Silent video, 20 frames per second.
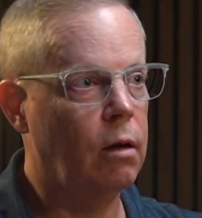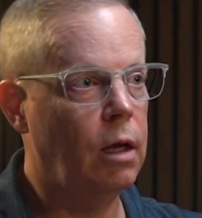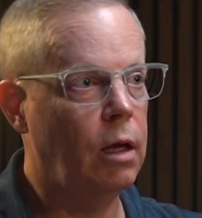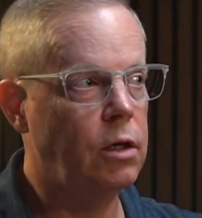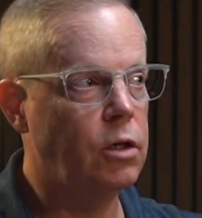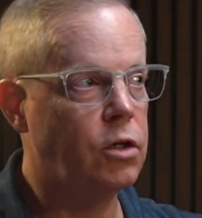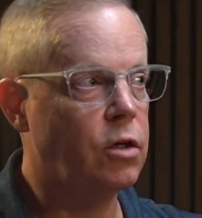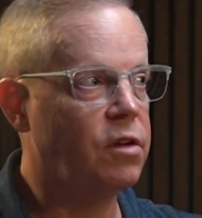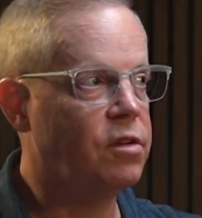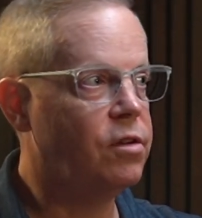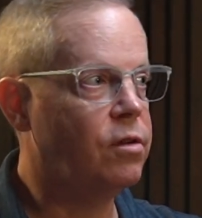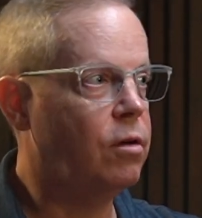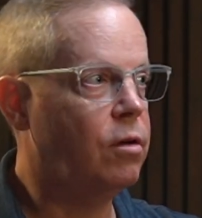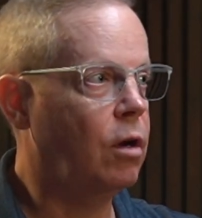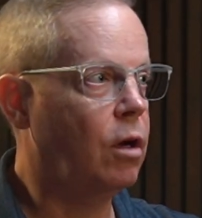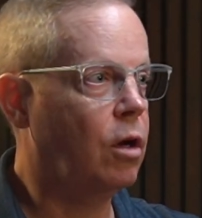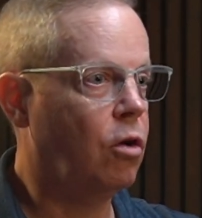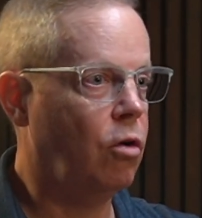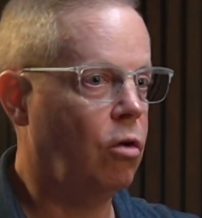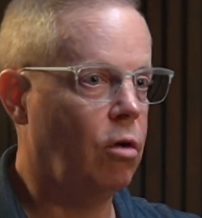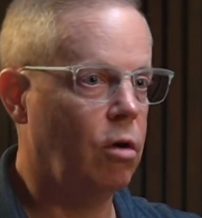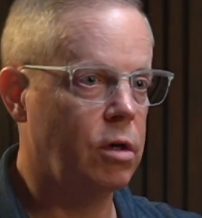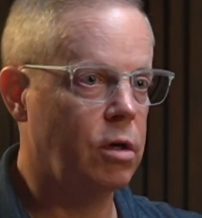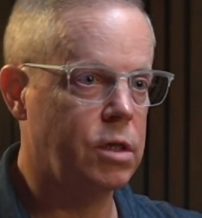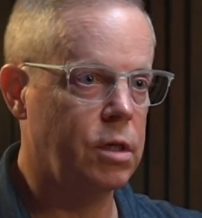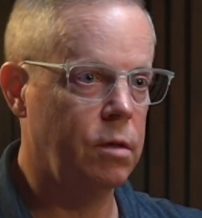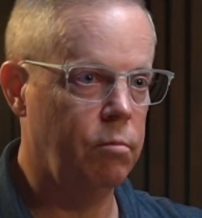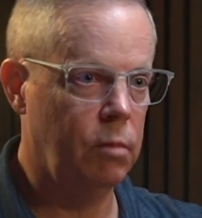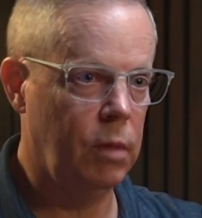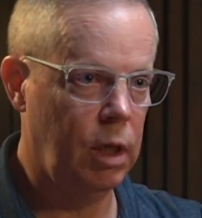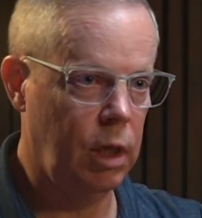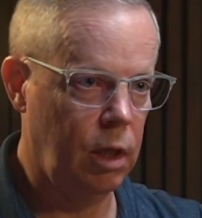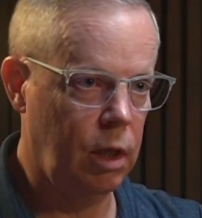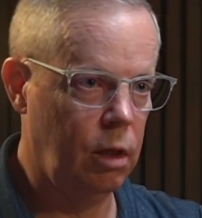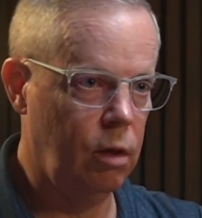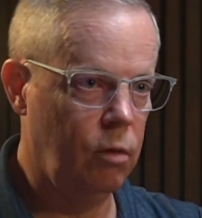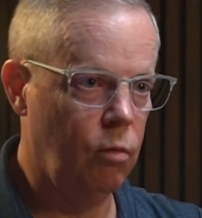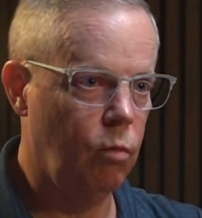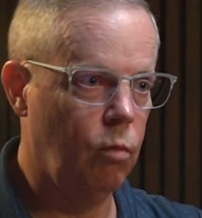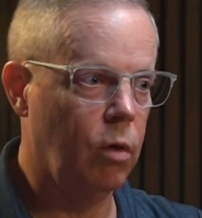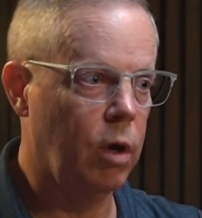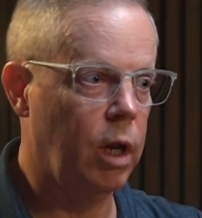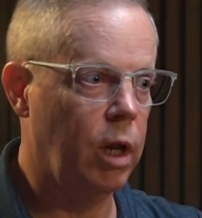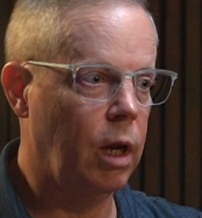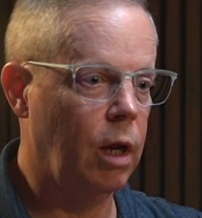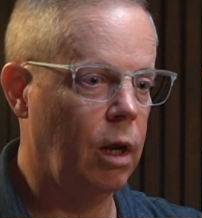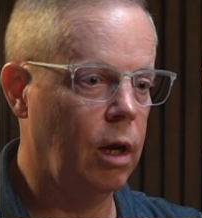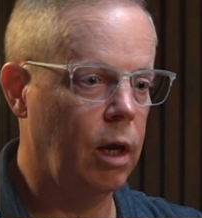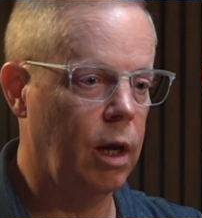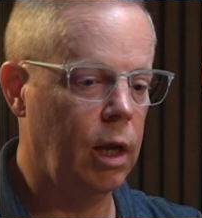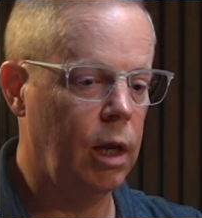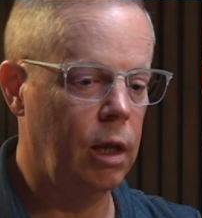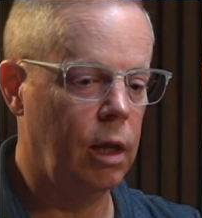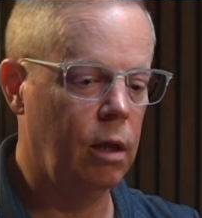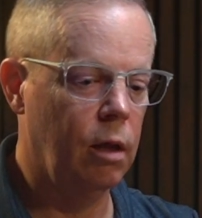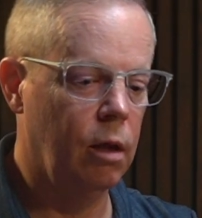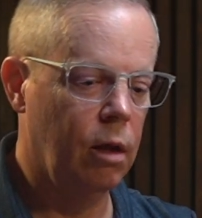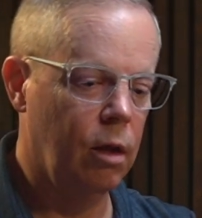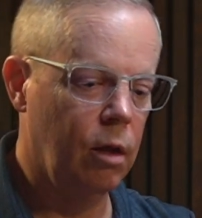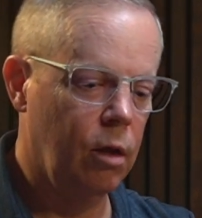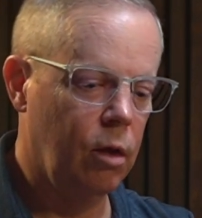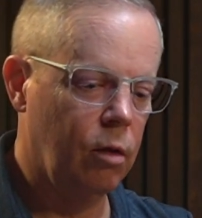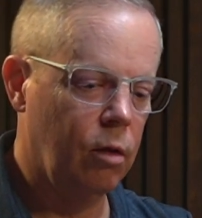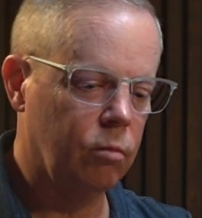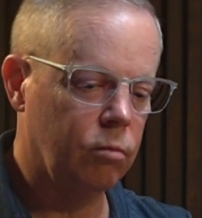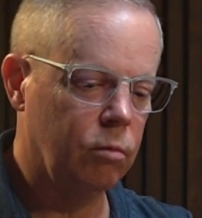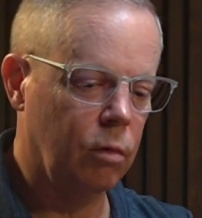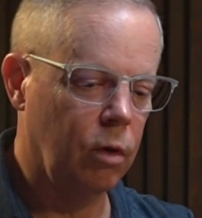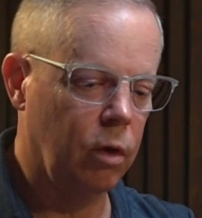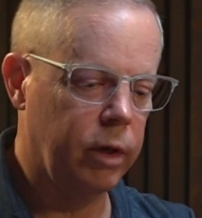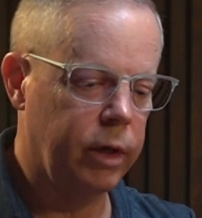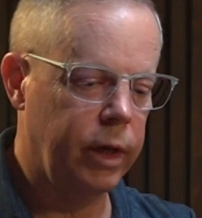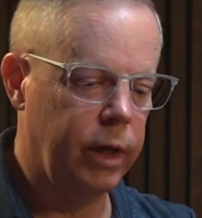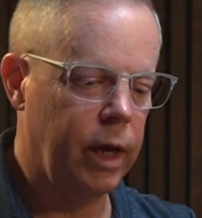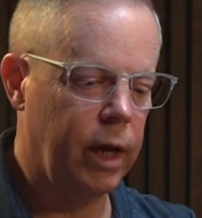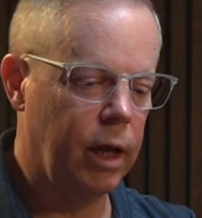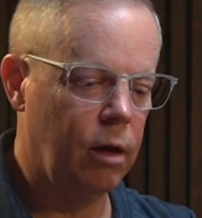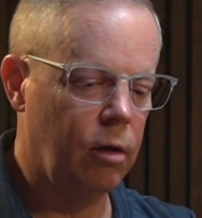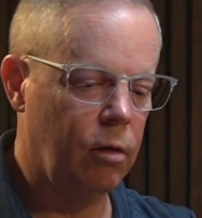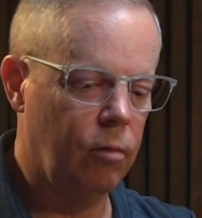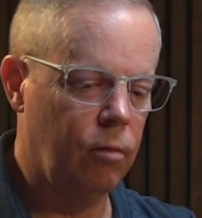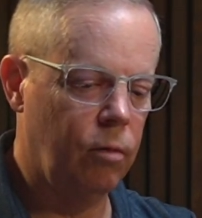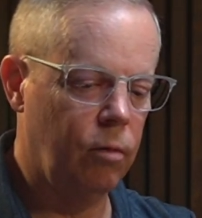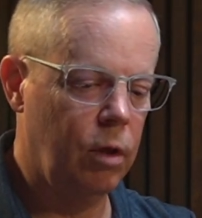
it just occurred to me when I looked at,